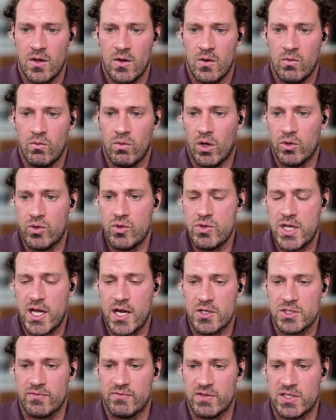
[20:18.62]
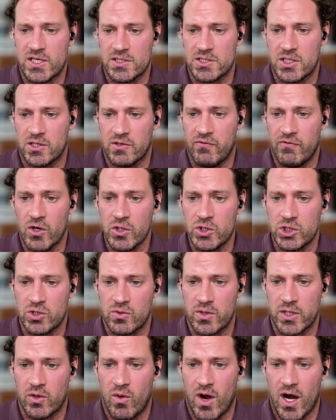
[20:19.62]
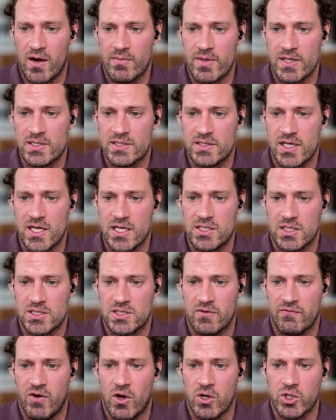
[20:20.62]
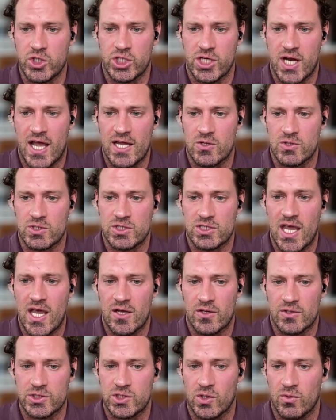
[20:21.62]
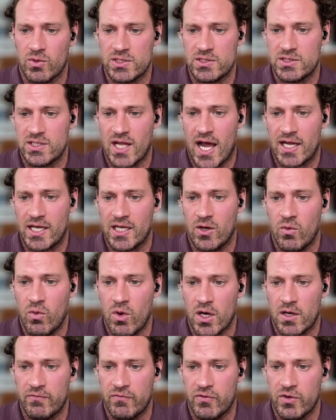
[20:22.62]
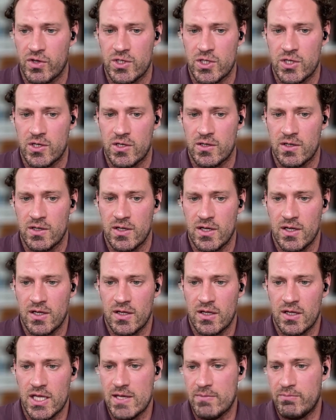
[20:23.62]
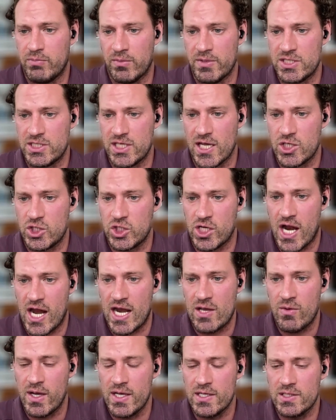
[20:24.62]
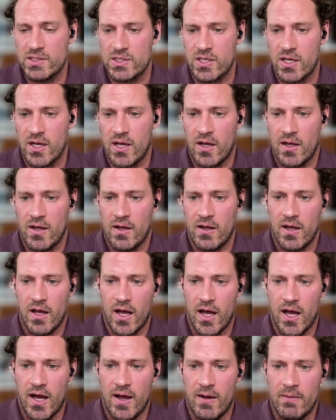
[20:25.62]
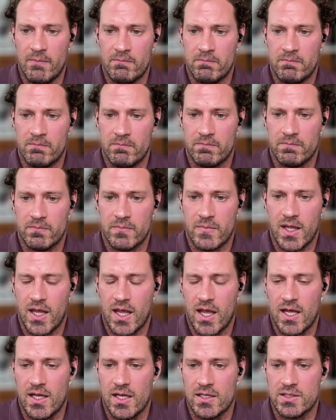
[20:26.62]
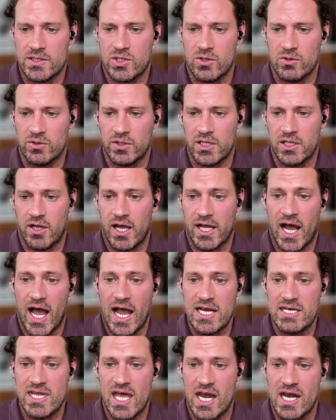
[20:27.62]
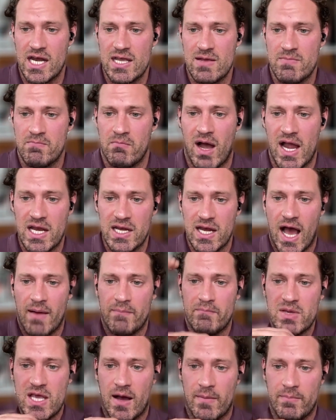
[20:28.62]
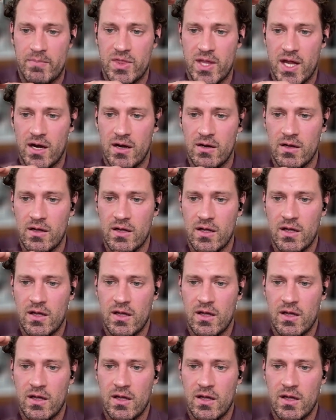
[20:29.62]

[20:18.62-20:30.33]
Well, who cares if it does all the functional requirements? It doesn't function at your scale, so it's not going to work for your implementation anyways. And certainly like identity might not be up in there.